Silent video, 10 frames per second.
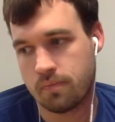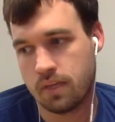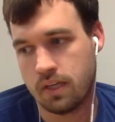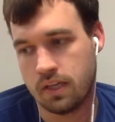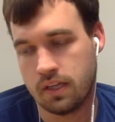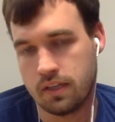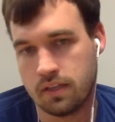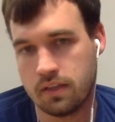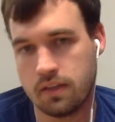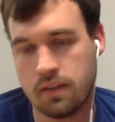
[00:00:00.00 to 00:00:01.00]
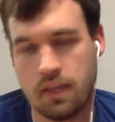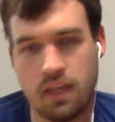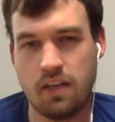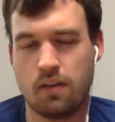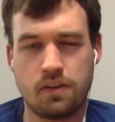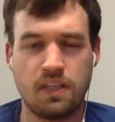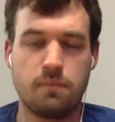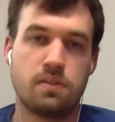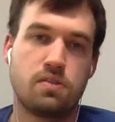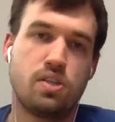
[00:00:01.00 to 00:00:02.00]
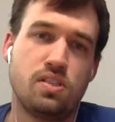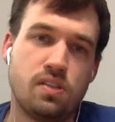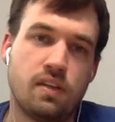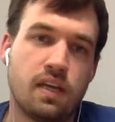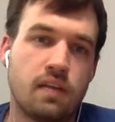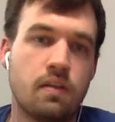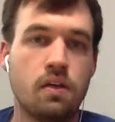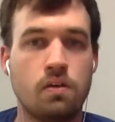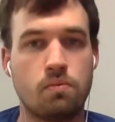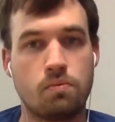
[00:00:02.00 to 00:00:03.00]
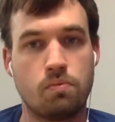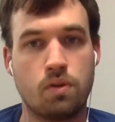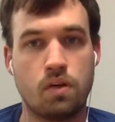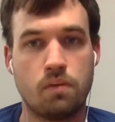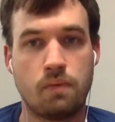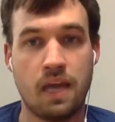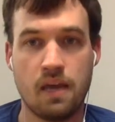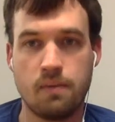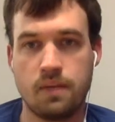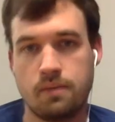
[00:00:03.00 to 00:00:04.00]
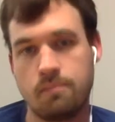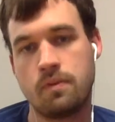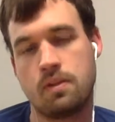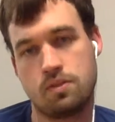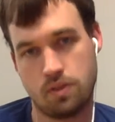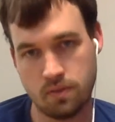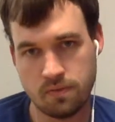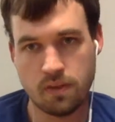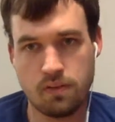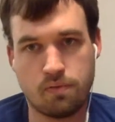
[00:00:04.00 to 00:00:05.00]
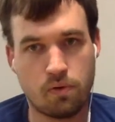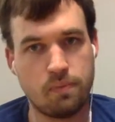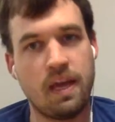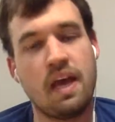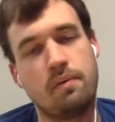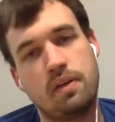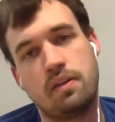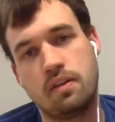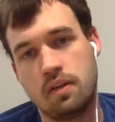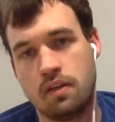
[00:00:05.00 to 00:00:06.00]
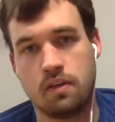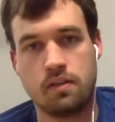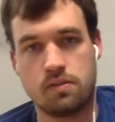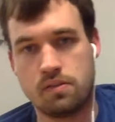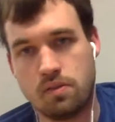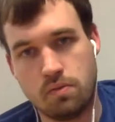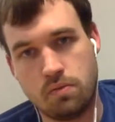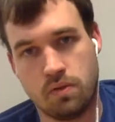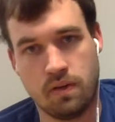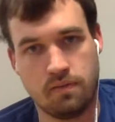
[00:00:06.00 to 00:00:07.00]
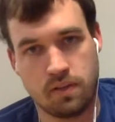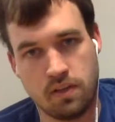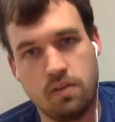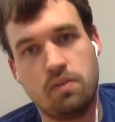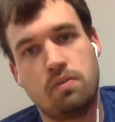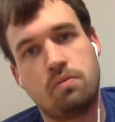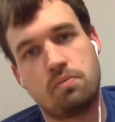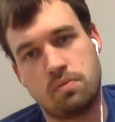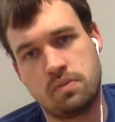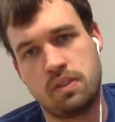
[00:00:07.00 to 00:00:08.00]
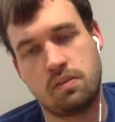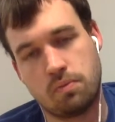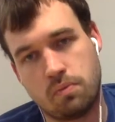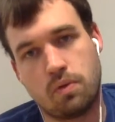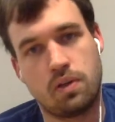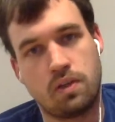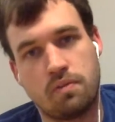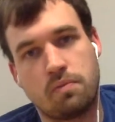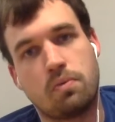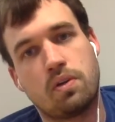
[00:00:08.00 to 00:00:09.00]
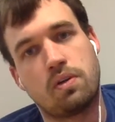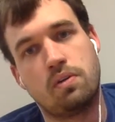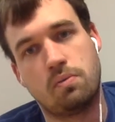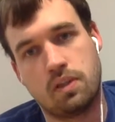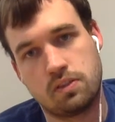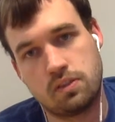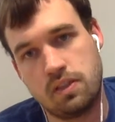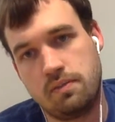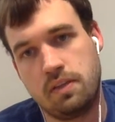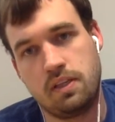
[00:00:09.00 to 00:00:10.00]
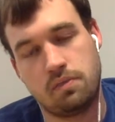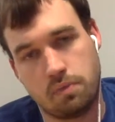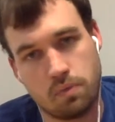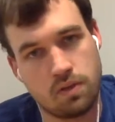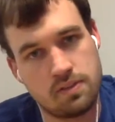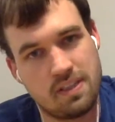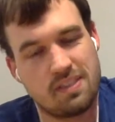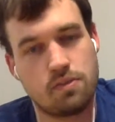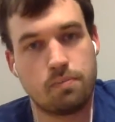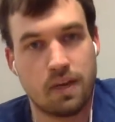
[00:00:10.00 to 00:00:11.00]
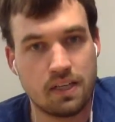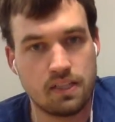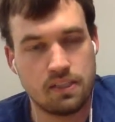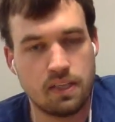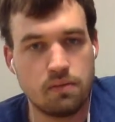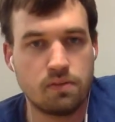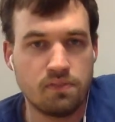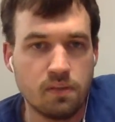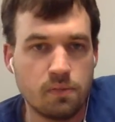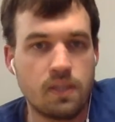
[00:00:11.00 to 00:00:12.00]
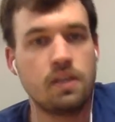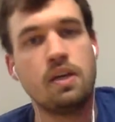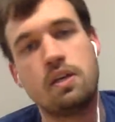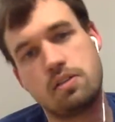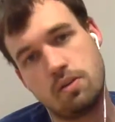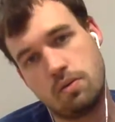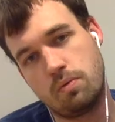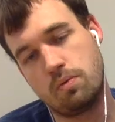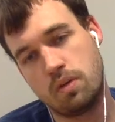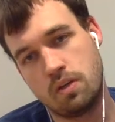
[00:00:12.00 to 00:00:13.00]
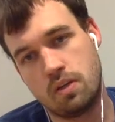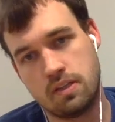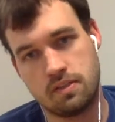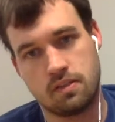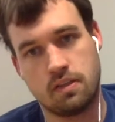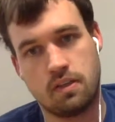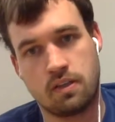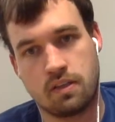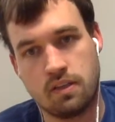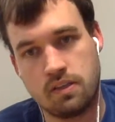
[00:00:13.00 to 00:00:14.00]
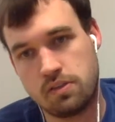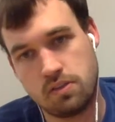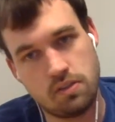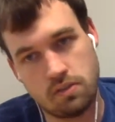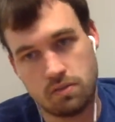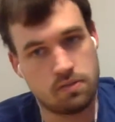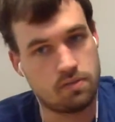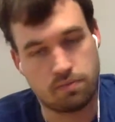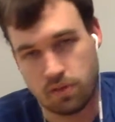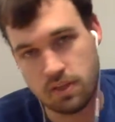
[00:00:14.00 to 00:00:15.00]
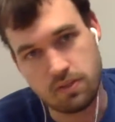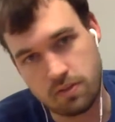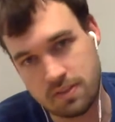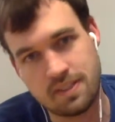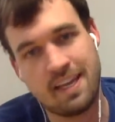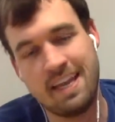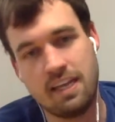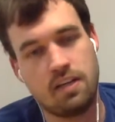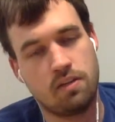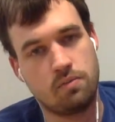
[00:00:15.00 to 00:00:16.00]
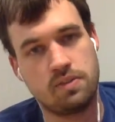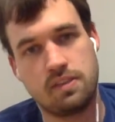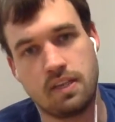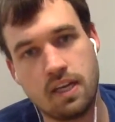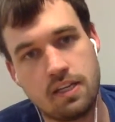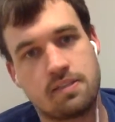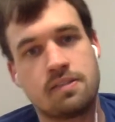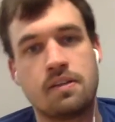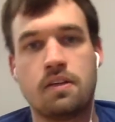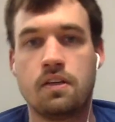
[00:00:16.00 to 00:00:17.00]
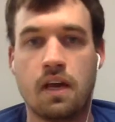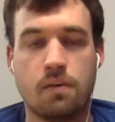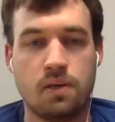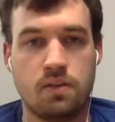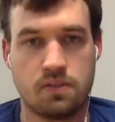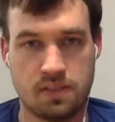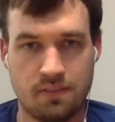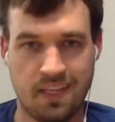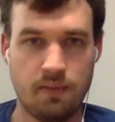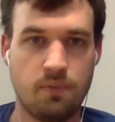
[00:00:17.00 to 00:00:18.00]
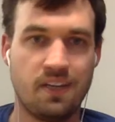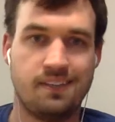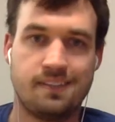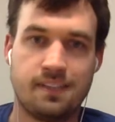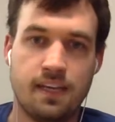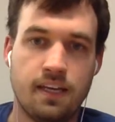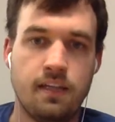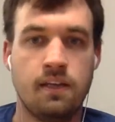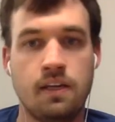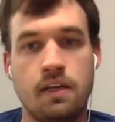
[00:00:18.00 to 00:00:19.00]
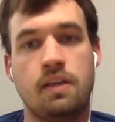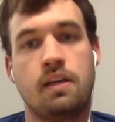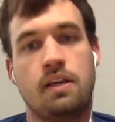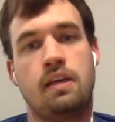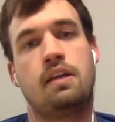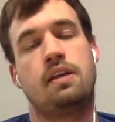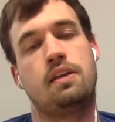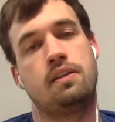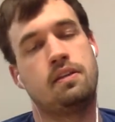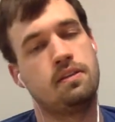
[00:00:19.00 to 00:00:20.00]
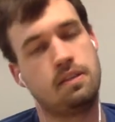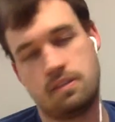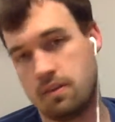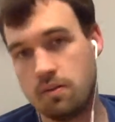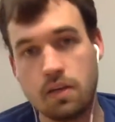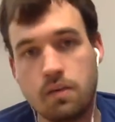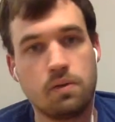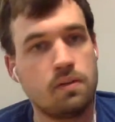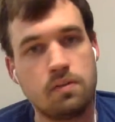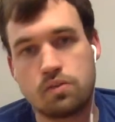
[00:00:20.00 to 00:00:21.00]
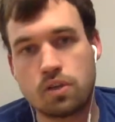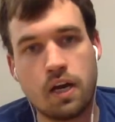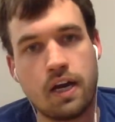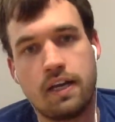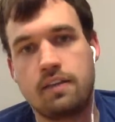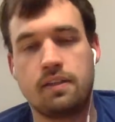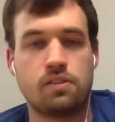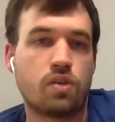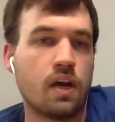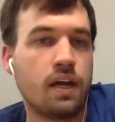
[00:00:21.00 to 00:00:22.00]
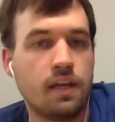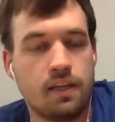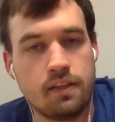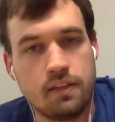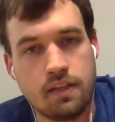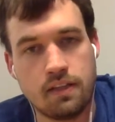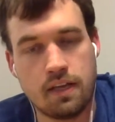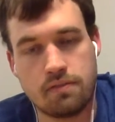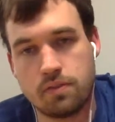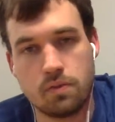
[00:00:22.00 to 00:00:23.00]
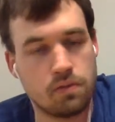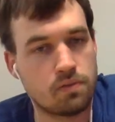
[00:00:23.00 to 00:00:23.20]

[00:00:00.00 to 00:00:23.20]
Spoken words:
And they are thinking about changing that habit. So you've already formed a habit. So you have the cue, routine, and reward. You get home from work, you watch TV, and the reward is that's your bonding time with your family. So as a clinician or as a friend, you could say, hey, on Wednesday nights, how about you guys have game night instead? and they say, okay, we'll give it a try, and they try it, and then after doing it